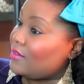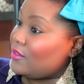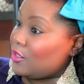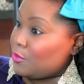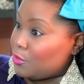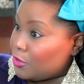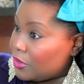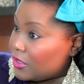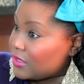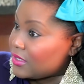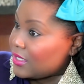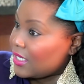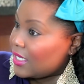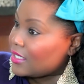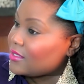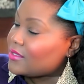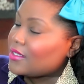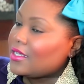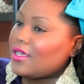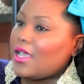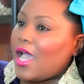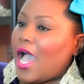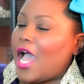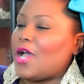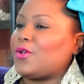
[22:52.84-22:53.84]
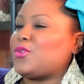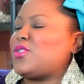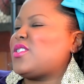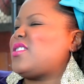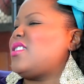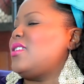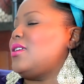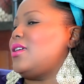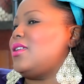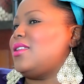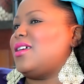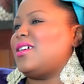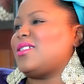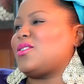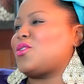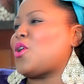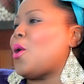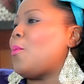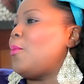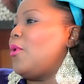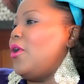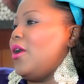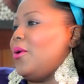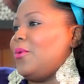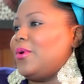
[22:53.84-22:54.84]
in the process. I was just thinking, now
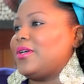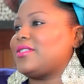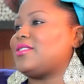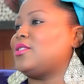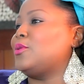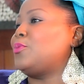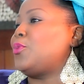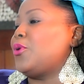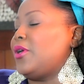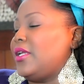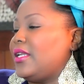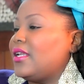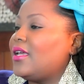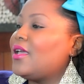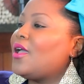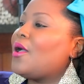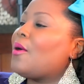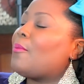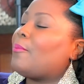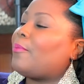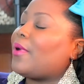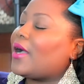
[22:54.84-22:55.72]
come on, what's the point?